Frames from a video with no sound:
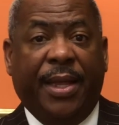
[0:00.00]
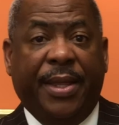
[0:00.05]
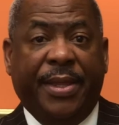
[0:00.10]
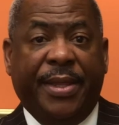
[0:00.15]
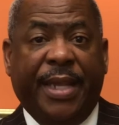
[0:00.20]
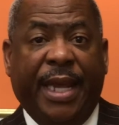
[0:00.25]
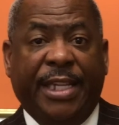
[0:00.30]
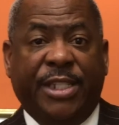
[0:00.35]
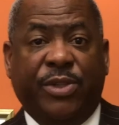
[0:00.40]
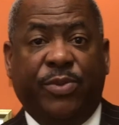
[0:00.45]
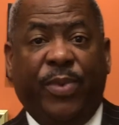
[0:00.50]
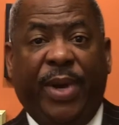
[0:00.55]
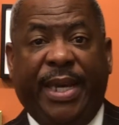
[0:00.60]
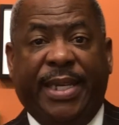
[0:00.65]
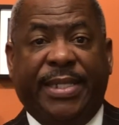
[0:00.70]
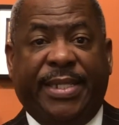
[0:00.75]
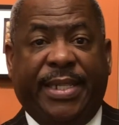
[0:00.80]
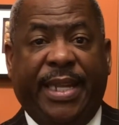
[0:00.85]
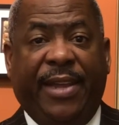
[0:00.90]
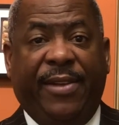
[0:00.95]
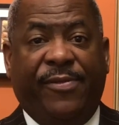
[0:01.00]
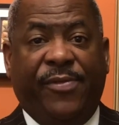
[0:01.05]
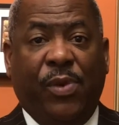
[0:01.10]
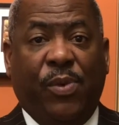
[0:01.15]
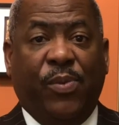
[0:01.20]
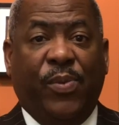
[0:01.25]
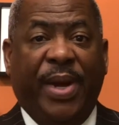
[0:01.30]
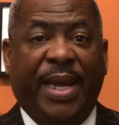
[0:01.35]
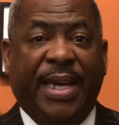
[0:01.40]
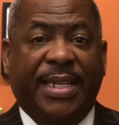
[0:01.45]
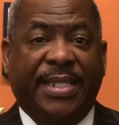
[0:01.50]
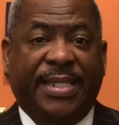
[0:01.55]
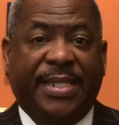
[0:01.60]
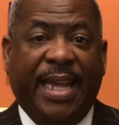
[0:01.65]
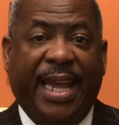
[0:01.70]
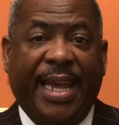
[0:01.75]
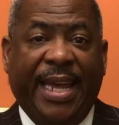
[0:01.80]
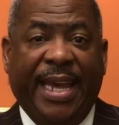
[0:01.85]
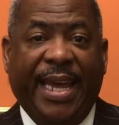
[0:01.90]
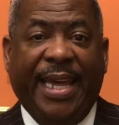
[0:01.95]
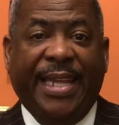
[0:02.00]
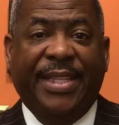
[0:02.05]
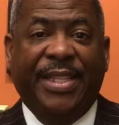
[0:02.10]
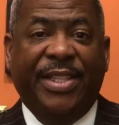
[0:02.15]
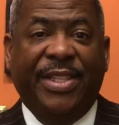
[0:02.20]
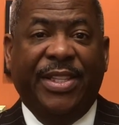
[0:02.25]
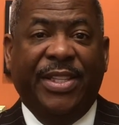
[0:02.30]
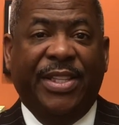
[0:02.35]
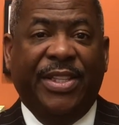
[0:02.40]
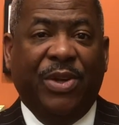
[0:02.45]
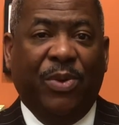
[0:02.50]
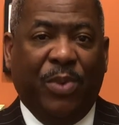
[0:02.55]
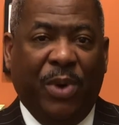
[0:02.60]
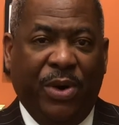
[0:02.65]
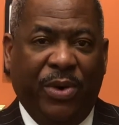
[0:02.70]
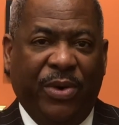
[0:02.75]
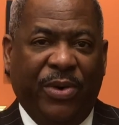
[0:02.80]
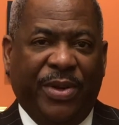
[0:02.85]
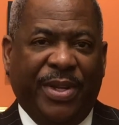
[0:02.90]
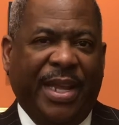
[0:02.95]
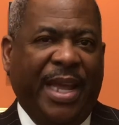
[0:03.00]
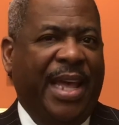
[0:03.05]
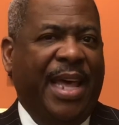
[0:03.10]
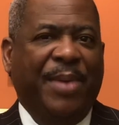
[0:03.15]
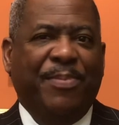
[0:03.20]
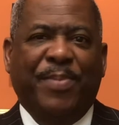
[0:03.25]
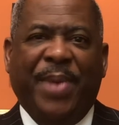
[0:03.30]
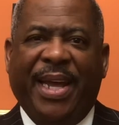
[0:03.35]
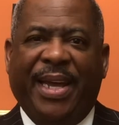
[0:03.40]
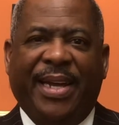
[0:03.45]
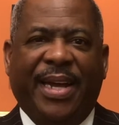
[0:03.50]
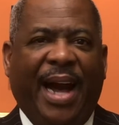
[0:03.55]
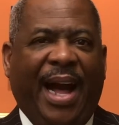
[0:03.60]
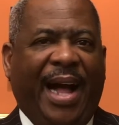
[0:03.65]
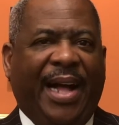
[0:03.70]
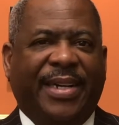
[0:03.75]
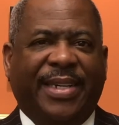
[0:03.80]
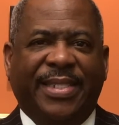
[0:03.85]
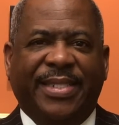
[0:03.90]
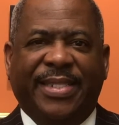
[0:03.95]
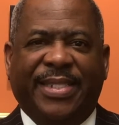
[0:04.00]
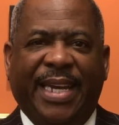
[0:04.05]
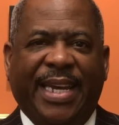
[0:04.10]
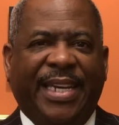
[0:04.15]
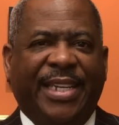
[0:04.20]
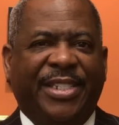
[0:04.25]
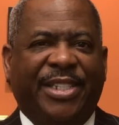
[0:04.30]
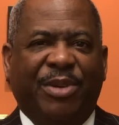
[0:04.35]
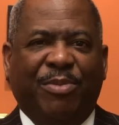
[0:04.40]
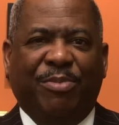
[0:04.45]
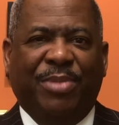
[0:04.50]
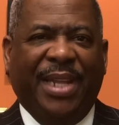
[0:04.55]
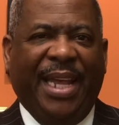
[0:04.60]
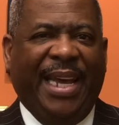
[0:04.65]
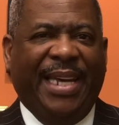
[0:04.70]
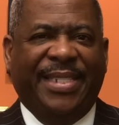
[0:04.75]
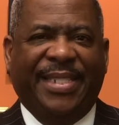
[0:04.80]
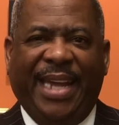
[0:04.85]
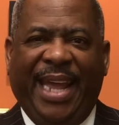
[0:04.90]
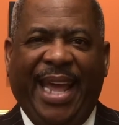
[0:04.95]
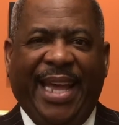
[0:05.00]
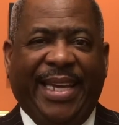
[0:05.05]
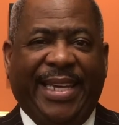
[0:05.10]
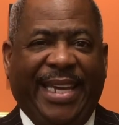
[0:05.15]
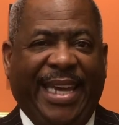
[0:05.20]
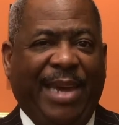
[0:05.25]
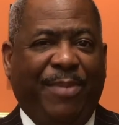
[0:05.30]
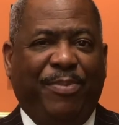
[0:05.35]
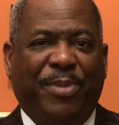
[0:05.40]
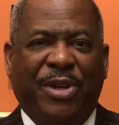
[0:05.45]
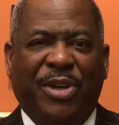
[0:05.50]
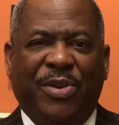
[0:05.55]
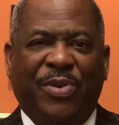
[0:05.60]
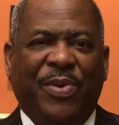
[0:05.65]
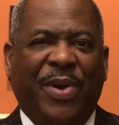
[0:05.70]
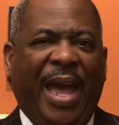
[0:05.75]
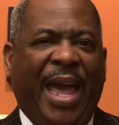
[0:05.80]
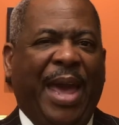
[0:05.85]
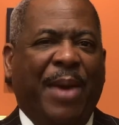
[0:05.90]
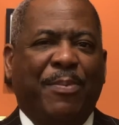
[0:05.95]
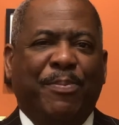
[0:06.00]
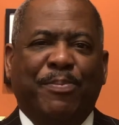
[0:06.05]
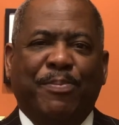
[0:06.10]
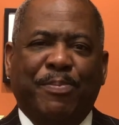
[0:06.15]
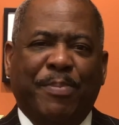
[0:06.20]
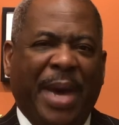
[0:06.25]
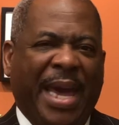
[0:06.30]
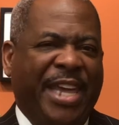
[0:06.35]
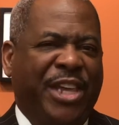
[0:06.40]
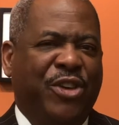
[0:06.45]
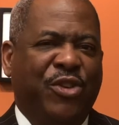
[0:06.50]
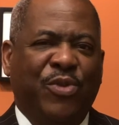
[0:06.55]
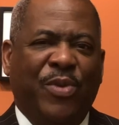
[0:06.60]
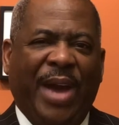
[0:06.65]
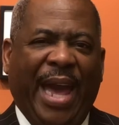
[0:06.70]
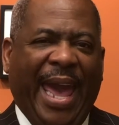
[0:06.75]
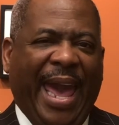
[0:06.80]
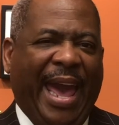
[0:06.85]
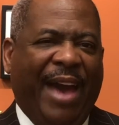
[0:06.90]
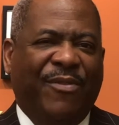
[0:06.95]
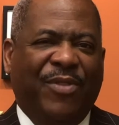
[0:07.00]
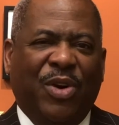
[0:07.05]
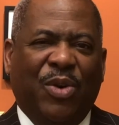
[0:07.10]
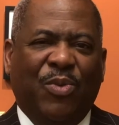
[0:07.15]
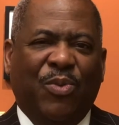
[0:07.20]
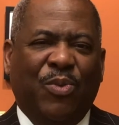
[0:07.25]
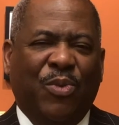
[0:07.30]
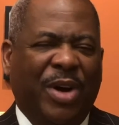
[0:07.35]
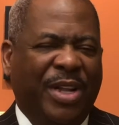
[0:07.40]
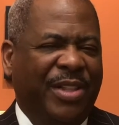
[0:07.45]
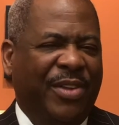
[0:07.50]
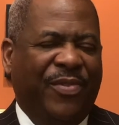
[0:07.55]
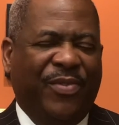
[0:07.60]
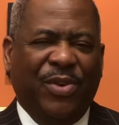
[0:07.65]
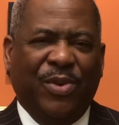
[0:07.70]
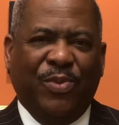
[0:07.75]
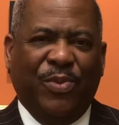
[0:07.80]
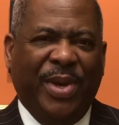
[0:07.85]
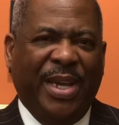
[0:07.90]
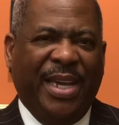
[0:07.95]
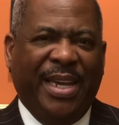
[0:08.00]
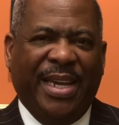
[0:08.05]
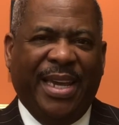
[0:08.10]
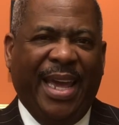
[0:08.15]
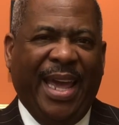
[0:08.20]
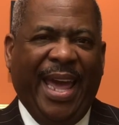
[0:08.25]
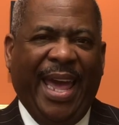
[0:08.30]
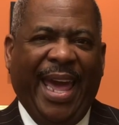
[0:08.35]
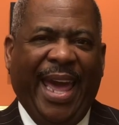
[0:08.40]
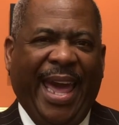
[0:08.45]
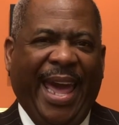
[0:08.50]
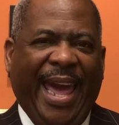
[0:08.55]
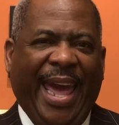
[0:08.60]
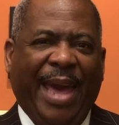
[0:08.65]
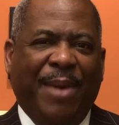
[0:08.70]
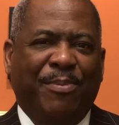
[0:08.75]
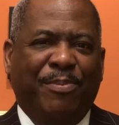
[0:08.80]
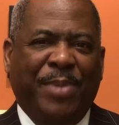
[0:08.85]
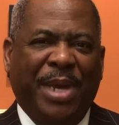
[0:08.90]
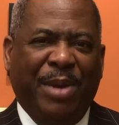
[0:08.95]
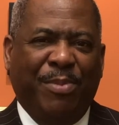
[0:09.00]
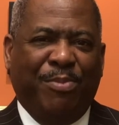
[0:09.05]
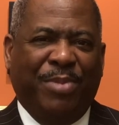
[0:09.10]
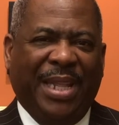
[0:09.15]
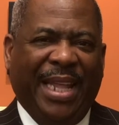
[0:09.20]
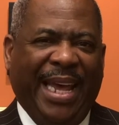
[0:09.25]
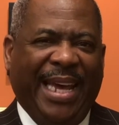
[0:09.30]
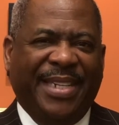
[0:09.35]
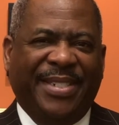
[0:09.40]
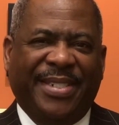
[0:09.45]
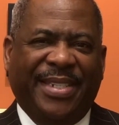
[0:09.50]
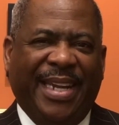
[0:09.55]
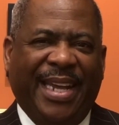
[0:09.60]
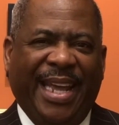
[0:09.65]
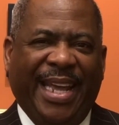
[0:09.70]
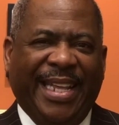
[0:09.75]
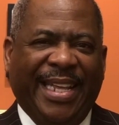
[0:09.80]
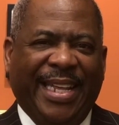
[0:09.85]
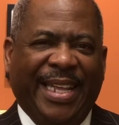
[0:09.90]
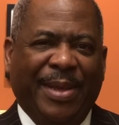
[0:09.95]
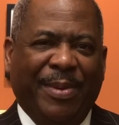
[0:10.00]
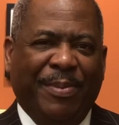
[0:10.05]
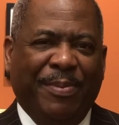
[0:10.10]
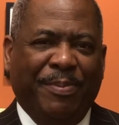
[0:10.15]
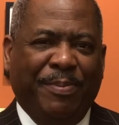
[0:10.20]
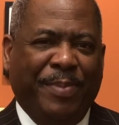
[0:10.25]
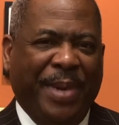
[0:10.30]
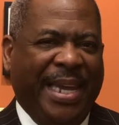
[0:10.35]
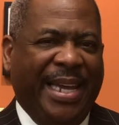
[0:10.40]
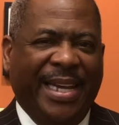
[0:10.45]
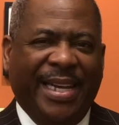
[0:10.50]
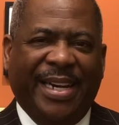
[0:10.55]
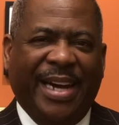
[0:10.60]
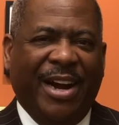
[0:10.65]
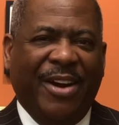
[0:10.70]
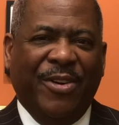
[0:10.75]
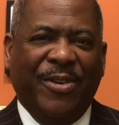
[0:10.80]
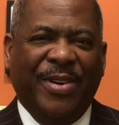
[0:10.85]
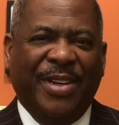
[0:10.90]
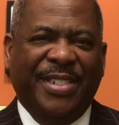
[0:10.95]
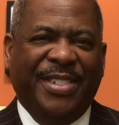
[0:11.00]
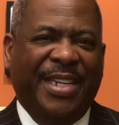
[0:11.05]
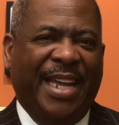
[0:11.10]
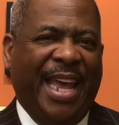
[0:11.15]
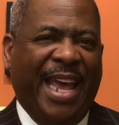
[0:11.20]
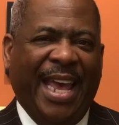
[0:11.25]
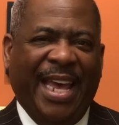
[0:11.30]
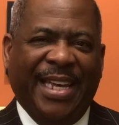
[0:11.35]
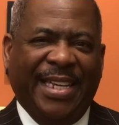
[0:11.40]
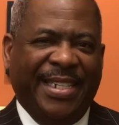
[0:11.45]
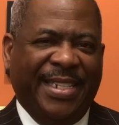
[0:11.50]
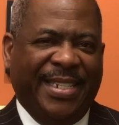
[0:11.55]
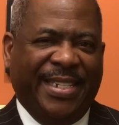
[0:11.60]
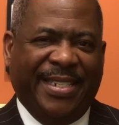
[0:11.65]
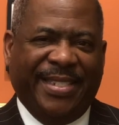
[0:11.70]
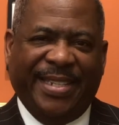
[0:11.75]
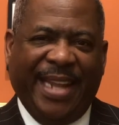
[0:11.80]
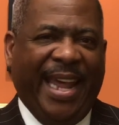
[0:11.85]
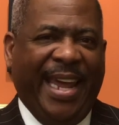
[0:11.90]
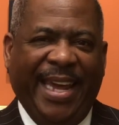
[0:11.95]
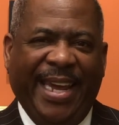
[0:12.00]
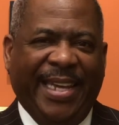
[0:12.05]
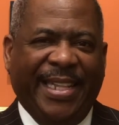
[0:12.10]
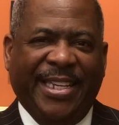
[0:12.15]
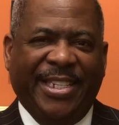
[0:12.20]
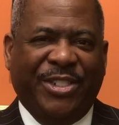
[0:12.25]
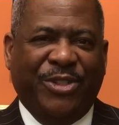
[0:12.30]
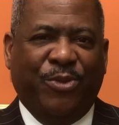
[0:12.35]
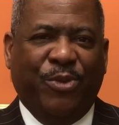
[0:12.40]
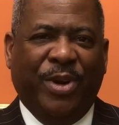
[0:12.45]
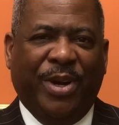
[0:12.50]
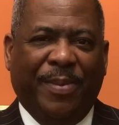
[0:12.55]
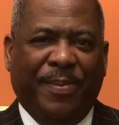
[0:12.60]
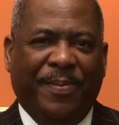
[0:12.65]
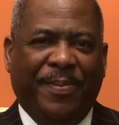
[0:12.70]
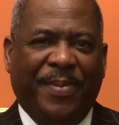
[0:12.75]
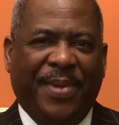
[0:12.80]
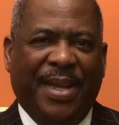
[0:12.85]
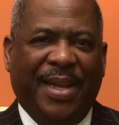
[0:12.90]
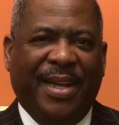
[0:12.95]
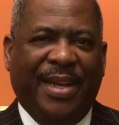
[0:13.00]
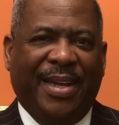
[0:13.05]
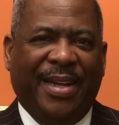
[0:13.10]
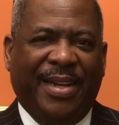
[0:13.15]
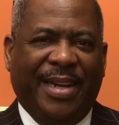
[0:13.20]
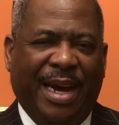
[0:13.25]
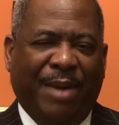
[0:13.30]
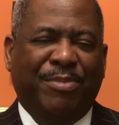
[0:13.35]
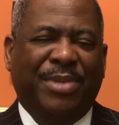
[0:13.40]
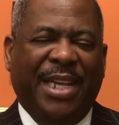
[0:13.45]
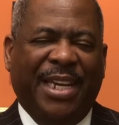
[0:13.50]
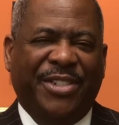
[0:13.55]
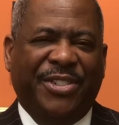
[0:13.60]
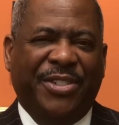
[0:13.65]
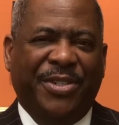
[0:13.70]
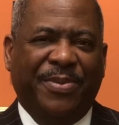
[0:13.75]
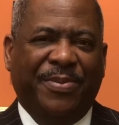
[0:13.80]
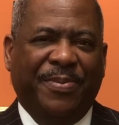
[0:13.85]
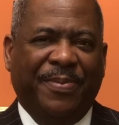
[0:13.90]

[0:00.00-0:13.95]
next Wednesday for Wednesday in the Word. May God continue to bless and keep you. May you have a wonderful week. And be blessed, be encouraged, stay in His grip. God bless you.